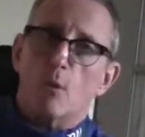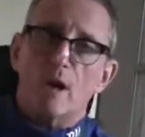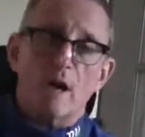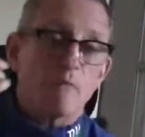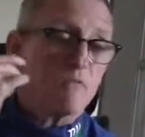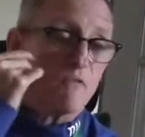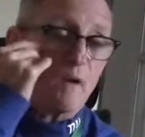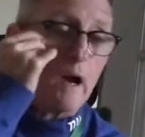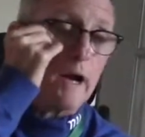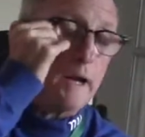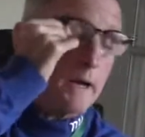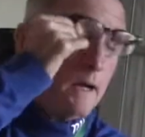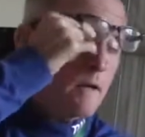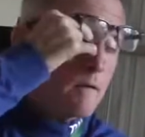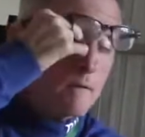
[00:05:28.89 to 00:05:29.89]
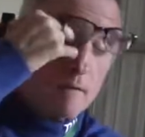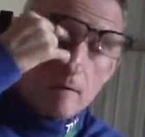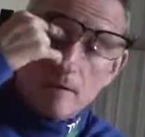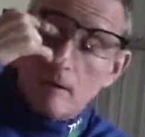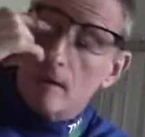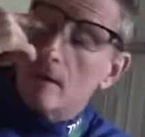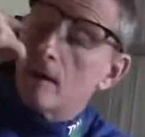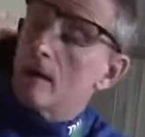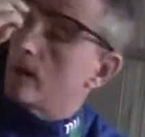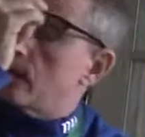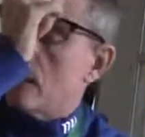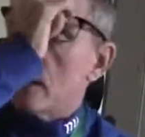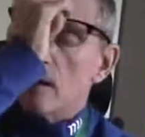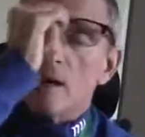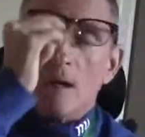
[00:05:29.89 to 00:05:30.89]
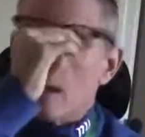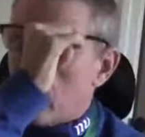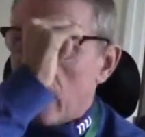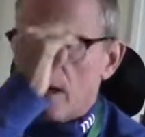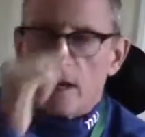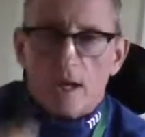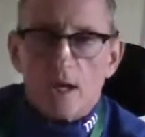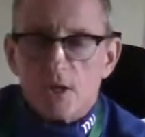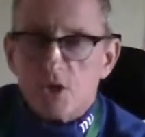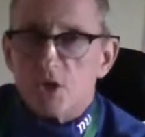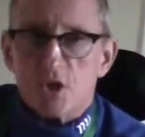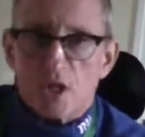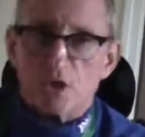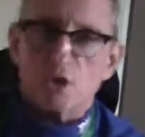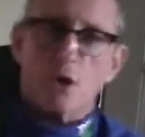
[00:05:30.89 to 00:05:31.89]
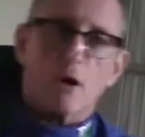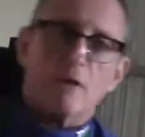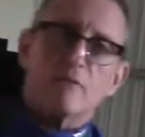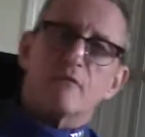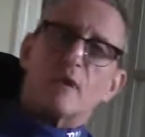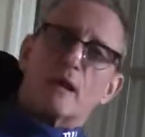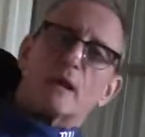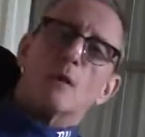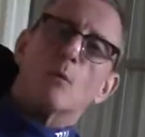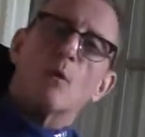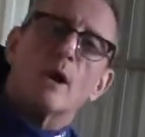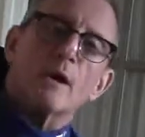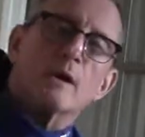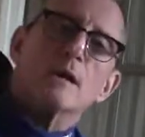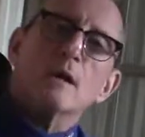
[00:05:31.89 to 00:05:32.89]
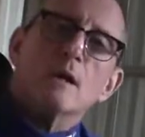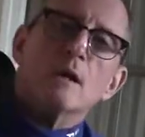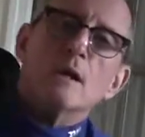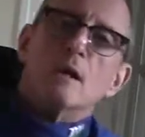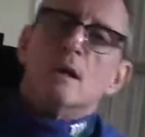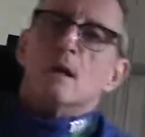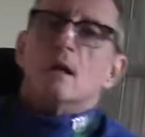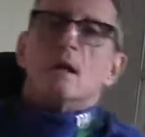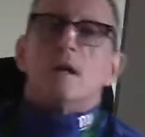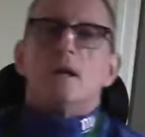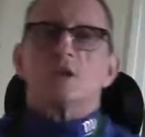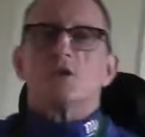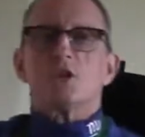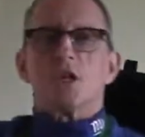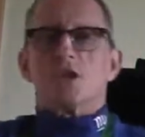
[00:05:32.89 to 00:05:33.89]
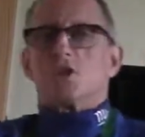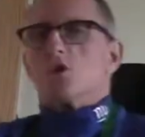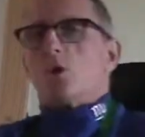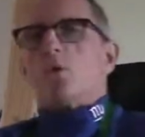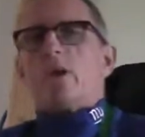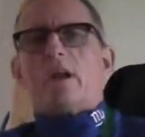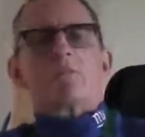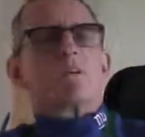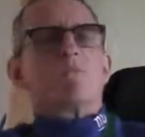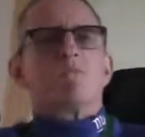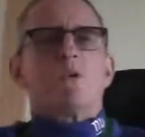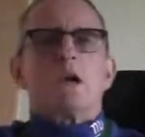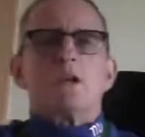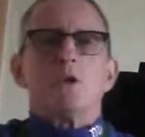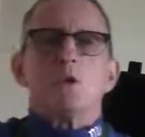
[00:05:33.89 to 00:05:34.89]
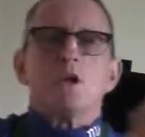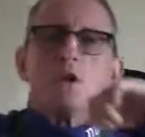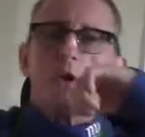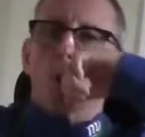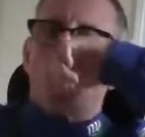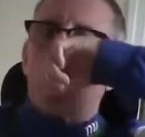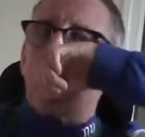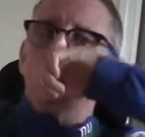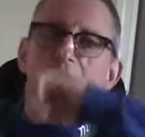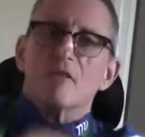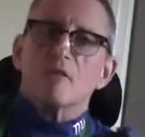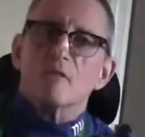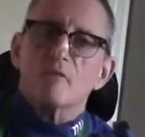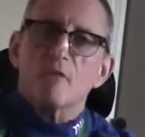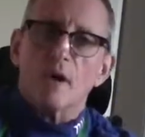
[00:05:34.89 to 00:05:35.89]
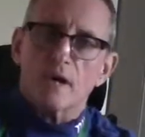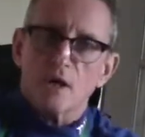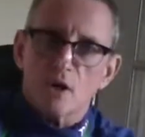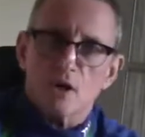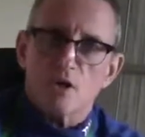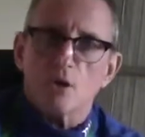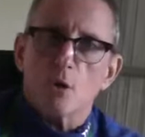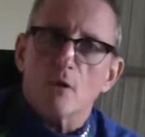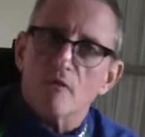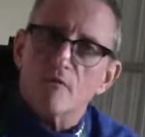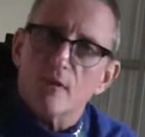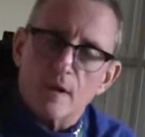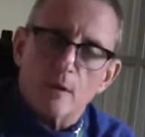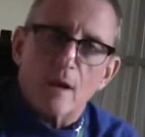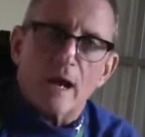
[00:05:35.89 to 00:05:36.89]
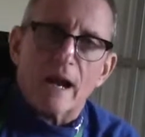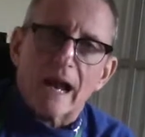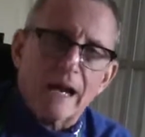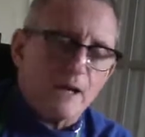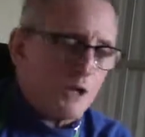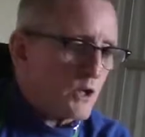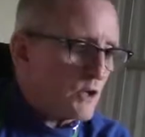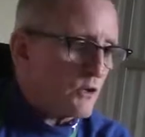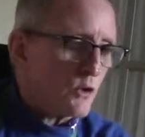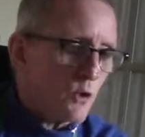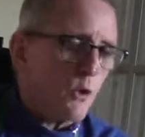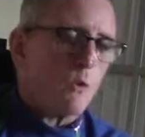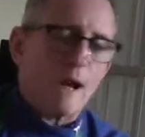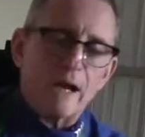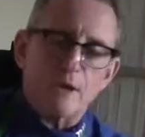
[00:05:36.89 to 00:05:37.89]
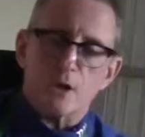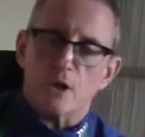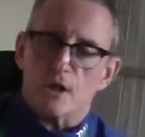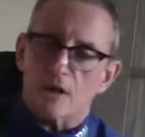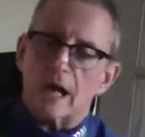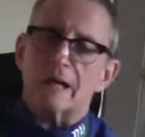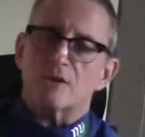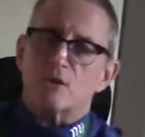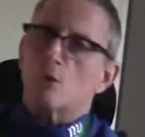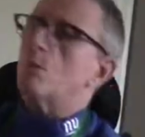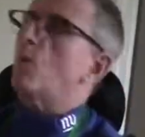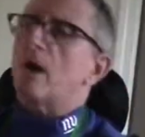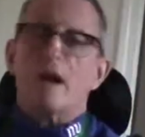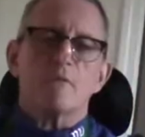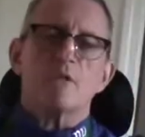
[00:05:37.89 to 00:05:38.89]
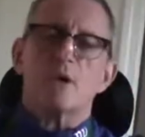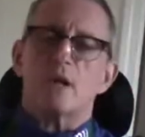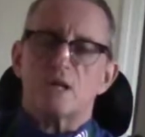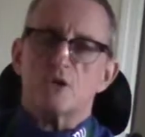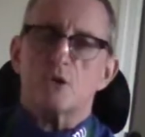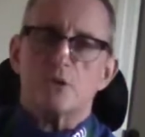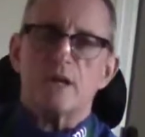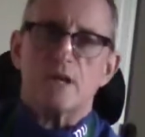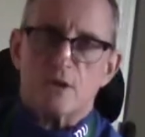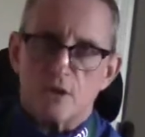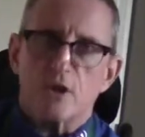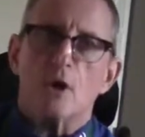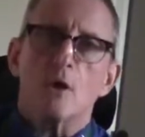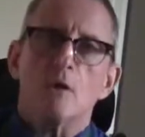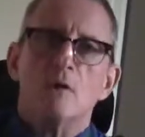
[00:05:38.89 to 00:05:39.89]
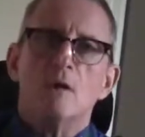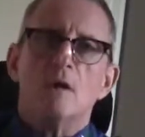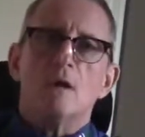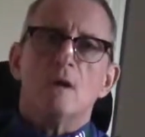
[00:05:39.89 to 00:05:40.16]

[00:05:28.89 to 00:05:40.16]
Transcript: What I'm finding, it's just hard fucking work. It's just do whatever the fuck you can do, however the fuck you can do to figure out how you can do it, how you can not do whatever it is you need to do.